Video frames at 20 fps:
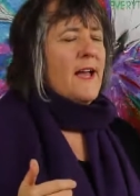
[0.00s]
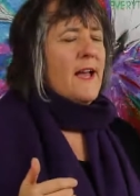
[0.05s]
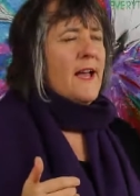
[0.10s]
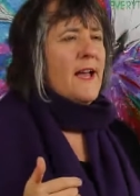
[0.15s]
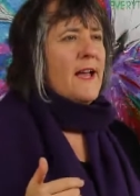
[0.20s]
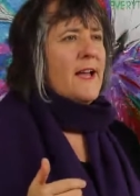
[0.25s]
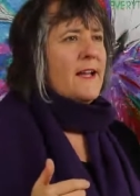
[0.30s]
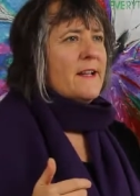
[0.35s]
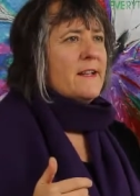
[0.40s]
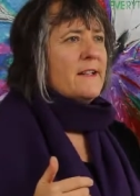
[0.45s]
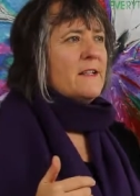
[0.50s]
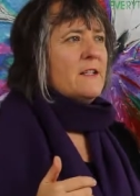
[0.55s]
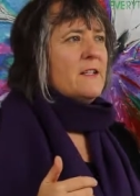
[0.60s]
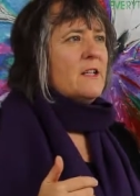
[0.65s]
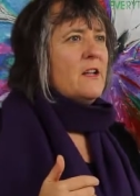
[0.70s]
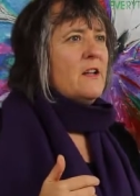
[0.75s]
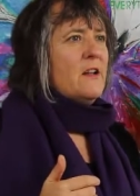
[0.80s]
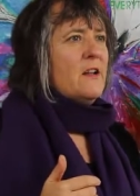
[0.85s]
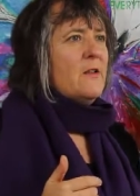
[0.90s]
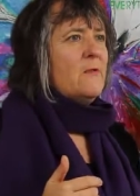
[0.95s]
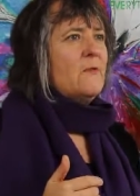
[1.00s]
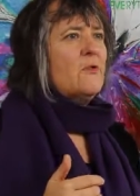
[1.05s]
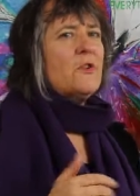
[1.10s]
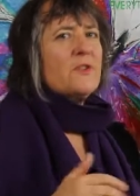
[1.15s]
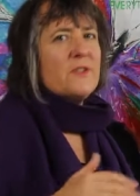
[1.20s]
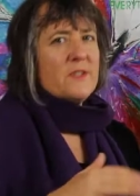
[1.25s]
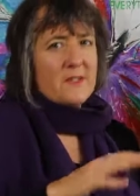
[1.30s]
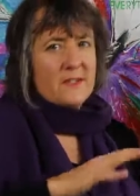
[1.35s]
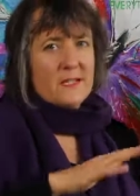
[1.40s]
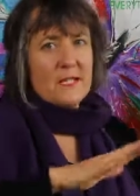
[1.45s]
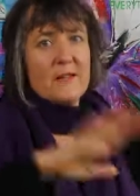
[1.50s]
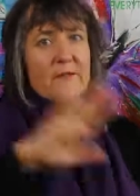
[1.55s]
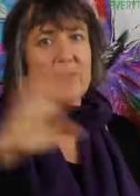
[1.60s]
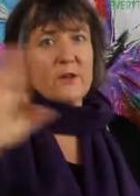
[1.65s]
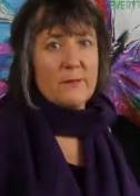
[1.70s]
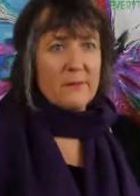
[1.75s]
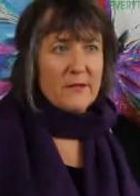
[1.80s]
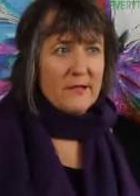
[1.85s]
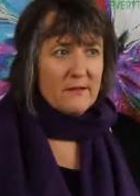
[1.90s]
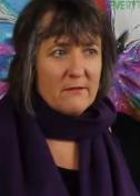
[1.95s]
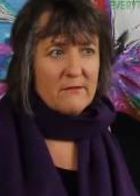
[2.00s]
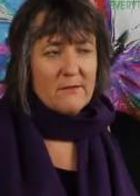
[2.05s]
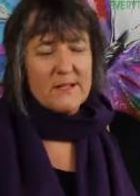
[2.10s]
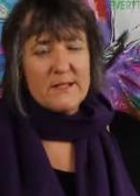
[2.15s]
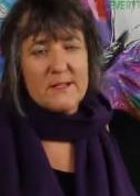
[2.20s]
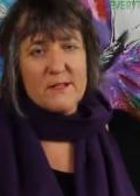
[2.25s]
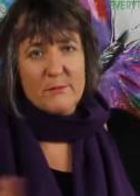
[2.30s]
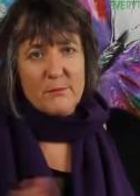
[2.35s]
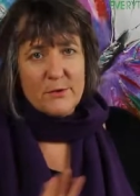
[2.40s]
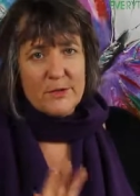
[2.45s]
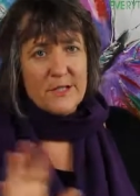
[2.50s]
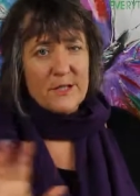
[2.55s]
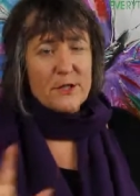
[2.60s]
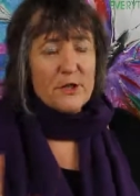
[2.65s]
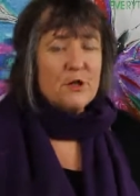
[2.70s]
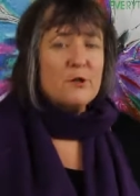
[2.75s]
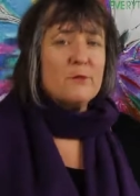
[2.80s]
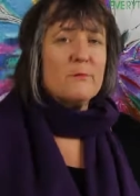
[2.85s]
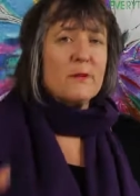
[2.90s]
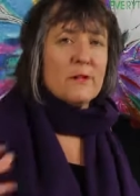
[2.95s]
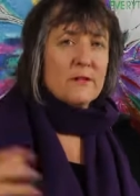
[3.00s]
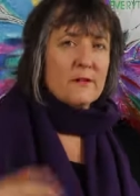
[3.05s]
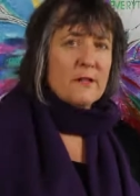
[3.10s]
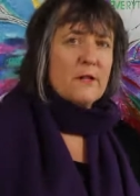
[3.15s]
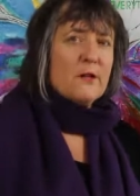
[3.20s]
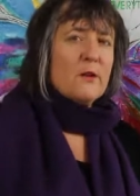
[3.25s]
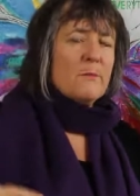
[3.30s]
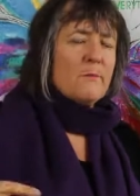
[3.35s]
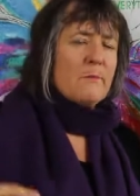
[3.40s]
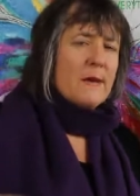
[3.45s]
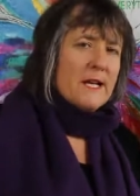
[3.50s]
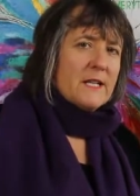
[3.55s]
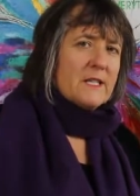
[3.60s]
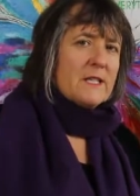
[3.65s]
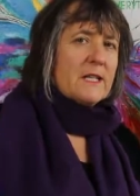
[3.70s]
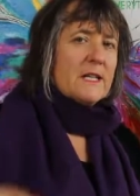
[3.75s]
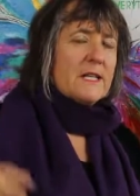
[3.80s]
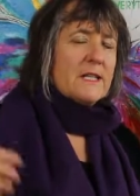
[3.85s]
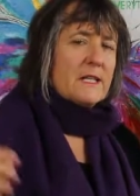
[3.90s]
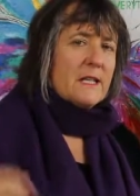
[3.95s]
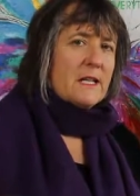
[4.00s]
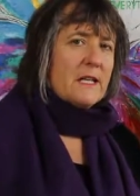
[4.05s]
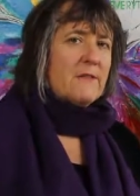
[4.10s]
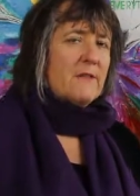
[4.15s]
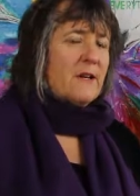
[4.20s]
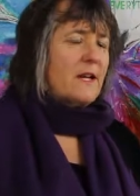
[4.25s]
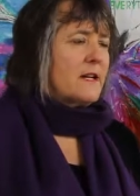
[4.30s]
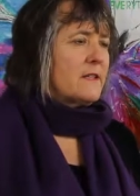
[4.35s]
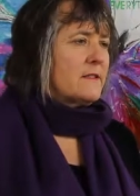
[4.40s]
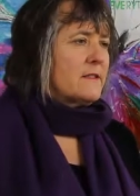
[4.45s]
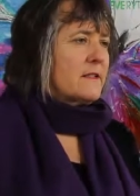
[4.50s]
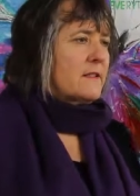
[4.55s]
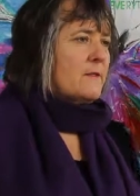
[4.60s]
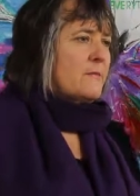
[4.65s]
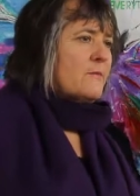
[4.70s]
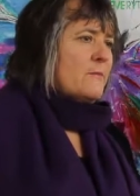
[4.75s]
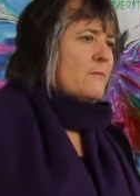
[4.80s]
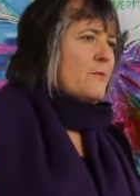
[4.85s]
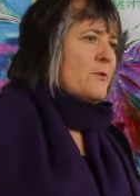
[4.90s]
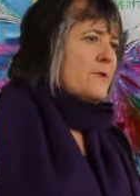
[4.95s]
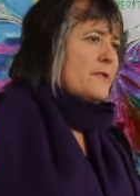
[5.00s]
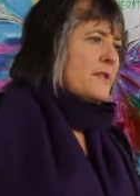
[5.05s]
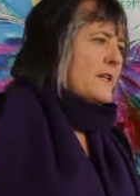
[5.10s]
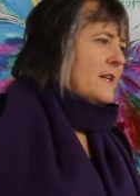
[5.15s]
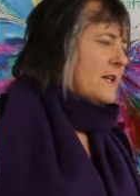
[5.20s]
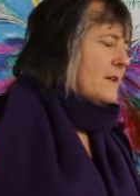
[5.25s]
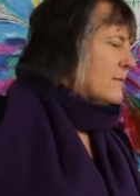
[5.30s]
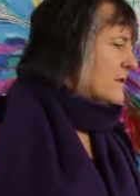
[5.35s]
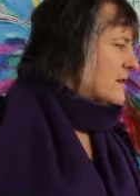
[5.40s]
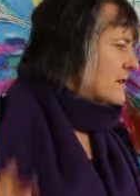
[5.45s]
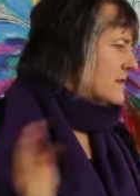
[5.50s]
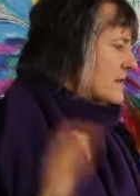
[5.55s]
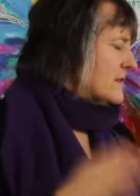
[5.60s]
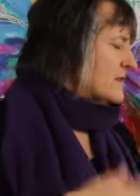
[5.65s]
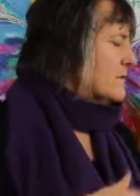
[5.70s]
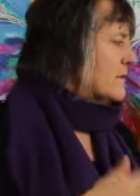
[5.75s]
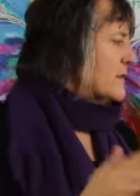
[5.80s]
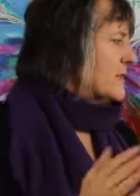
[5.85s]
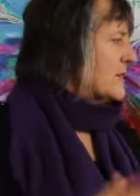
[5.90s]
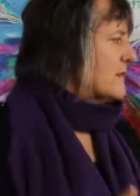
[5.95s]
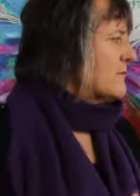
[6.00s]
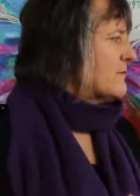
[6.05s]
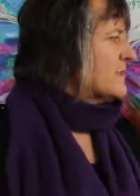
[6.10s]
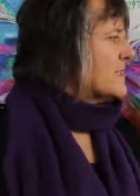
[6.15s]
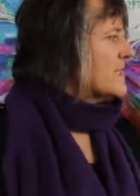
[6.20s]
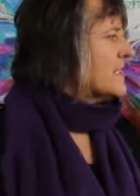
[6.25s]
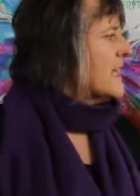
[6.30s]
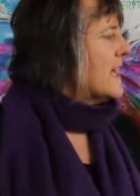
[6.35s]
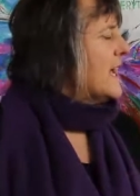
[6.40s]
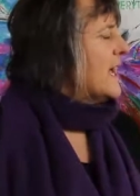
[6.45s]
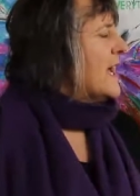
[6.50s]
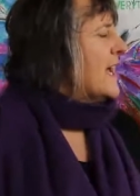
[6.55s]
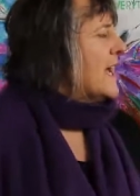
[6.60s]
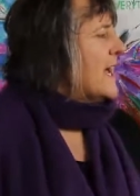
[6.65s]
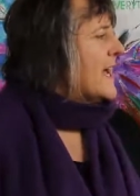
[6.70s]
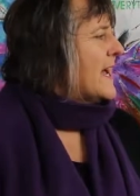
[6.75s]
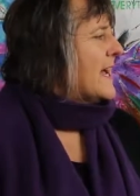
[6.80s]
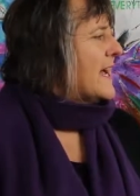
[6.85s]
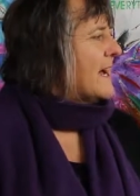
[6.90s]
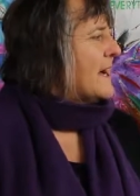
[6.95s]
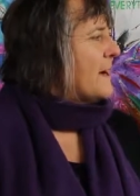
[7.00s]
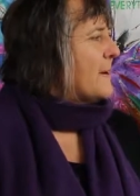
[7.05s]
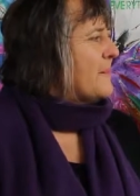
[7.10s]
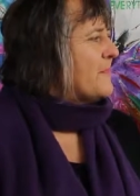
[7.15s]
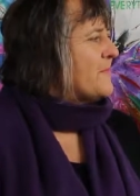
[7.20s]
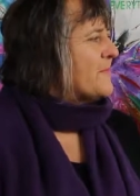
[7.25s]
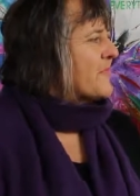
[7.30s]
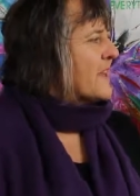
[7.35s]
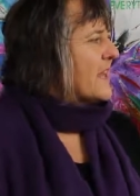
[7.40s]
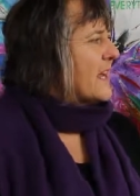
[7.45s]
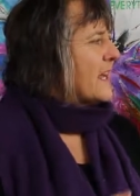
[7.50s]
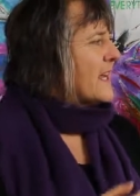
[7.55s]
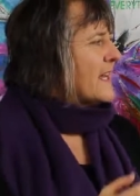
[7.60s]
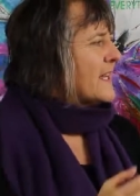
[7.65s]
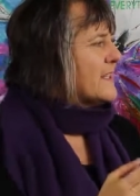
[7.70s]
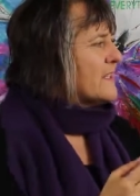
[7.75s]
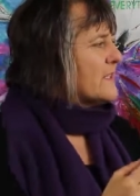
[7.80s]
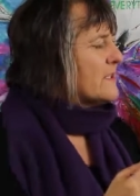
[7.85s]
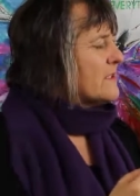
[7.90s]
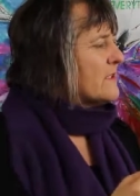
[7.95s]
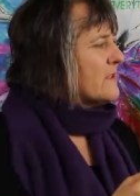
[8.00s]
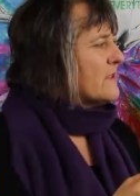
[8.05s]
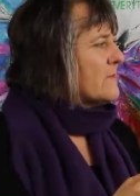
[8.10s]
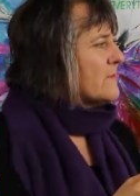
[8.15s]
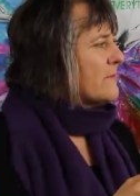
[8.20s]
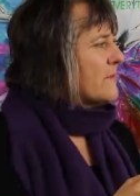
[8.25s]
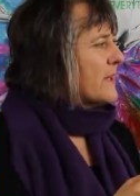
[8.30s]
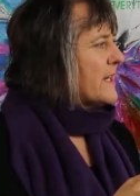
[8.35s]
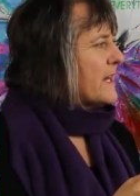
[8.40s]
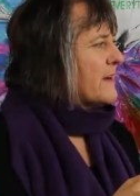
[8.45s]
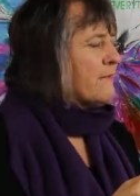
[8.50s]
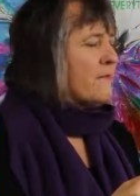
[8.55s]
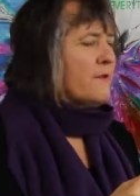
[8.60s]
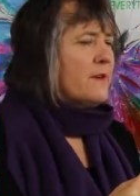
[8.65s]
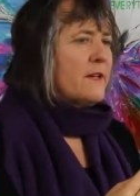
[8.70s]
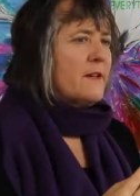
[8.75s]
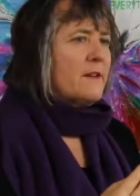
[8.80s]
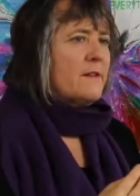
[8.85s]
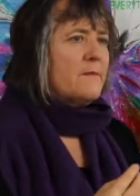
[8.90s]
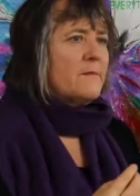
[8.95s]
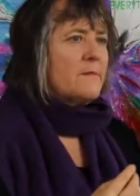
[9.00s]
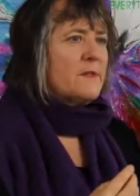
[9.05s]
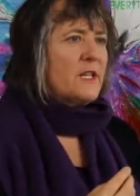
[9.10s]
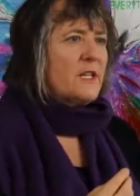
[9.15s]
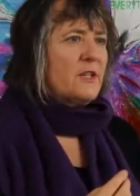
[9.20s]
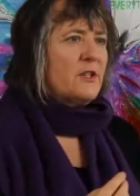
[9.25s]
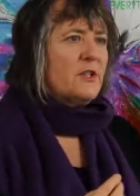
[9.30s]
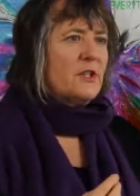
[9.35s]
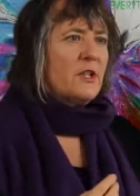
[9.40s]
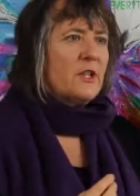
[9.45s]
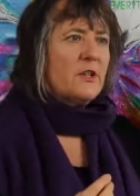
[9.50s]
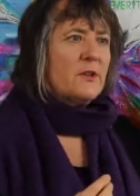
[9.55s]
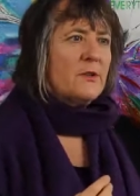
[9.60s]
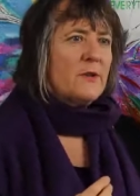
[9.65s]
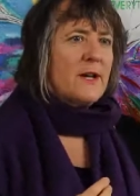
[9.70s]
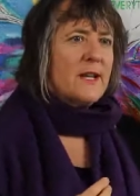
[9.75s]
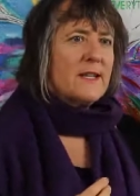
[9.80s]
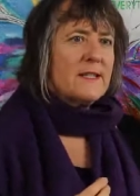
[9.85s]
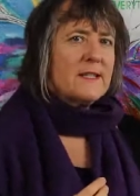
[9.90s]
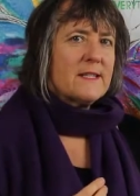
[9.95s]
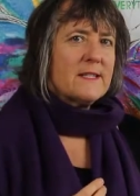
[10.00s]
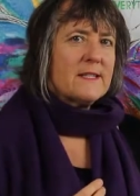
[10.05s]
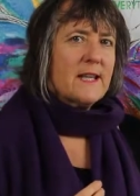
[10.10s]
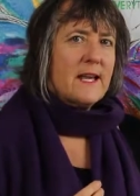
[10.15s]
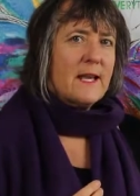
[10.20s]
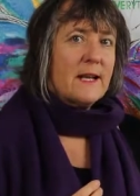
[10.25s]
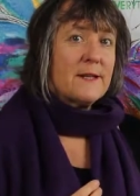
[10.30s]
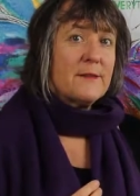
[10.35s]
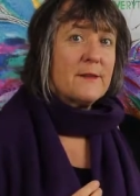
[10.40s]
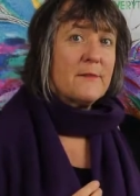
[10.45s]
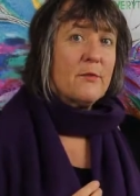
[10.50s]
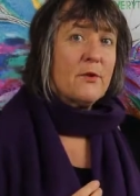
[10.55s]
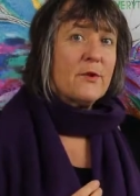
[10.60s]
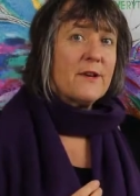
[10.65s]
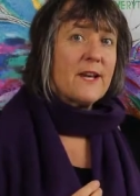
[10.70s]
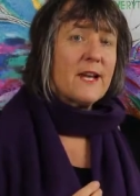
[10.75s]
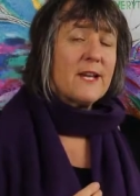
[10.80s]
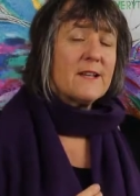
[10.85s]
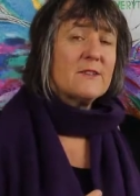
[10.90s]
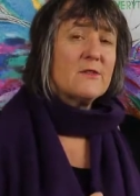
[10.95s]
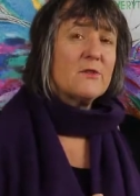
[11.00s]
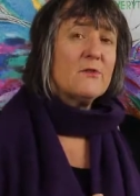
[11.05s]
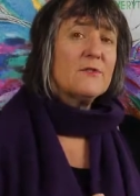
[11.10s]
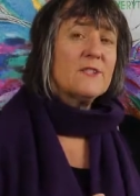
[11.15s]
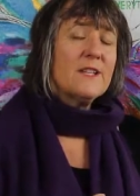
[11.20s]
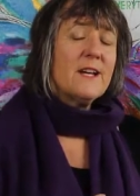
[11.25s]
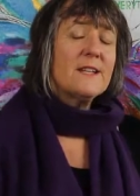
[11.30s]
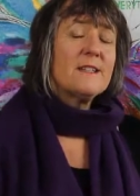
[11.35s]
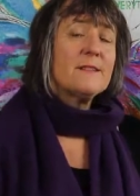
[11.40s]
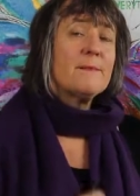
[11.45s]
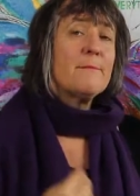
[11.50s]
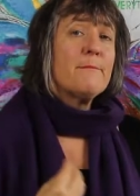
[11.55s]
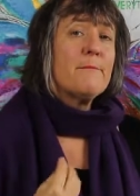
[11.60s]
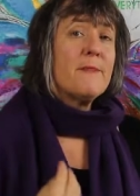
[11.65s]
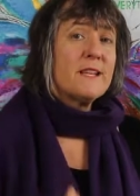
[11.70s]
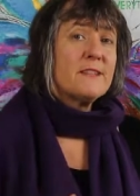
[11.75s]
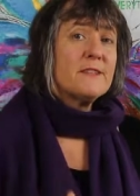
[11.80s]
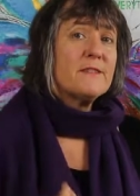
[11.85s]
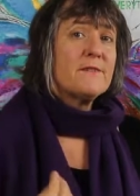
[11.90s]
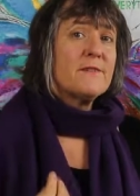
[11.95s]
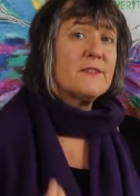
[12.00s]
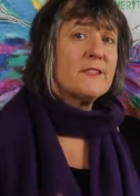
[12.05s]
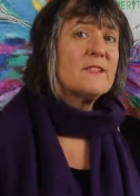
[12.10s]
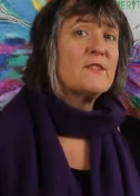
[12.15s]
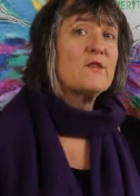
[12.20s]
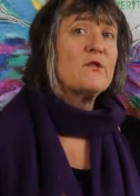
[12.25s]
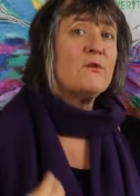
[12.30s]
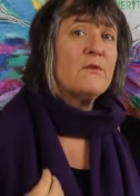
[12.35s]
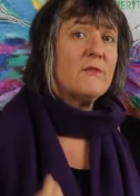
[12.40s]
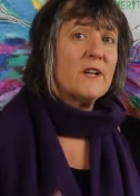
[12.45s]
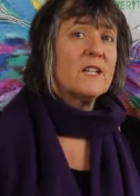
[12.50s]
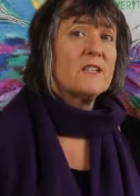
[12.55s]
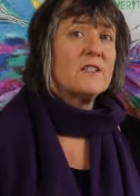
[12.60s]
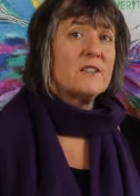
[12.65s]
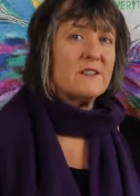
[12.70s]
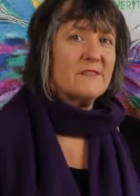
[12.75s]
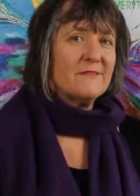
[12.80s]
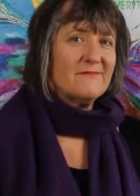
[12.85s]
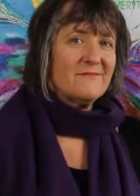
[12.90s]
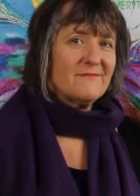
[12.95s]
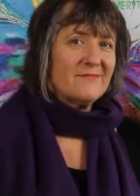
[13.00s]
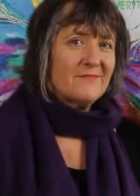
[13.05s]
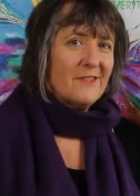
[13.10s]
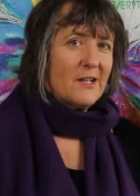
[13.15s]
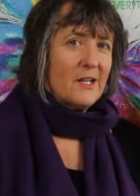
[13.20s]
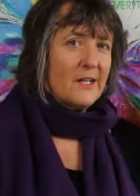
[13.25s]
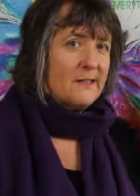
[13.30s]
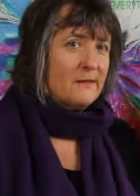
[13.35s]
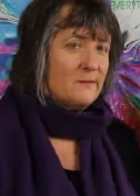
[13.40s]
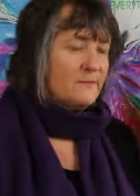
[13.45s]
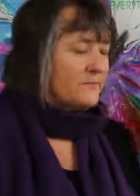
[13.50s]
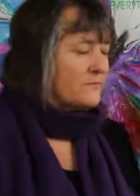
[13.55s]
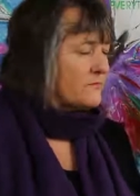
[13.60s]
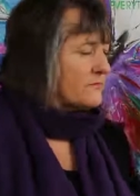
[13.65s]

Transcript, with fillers: and not just the liver I mean the rest of the body too but you know majorly the liver has pointing here because that's where the liver is um, and but every tissue and cell in the body has also has a metaphysical function, right?